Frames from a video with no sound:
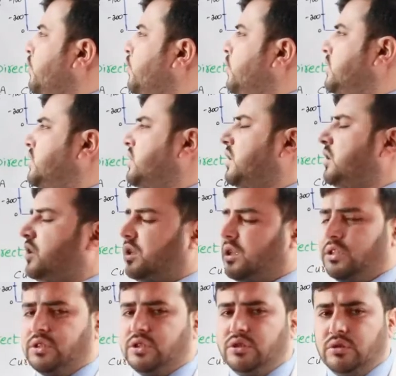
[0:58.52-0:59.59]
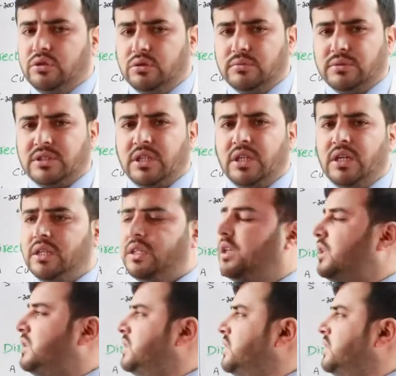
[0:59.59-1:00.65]
which consumes
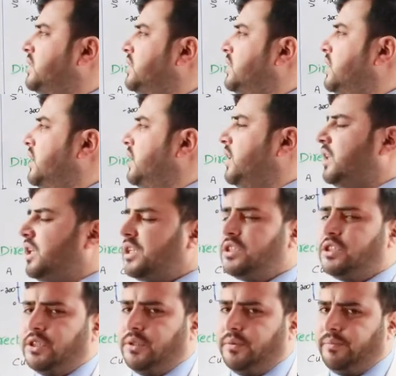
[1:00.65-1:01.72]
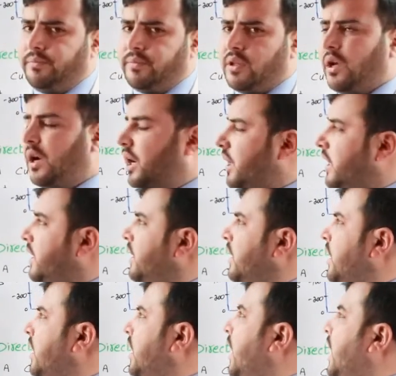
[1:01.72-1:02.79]
this energy,
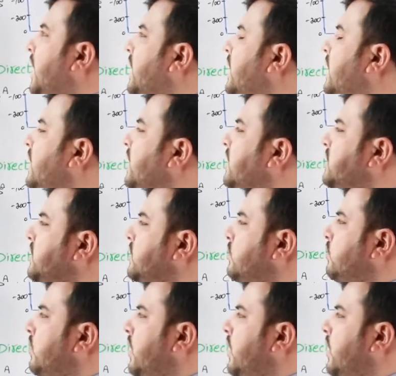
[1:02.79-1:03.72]
and a conducting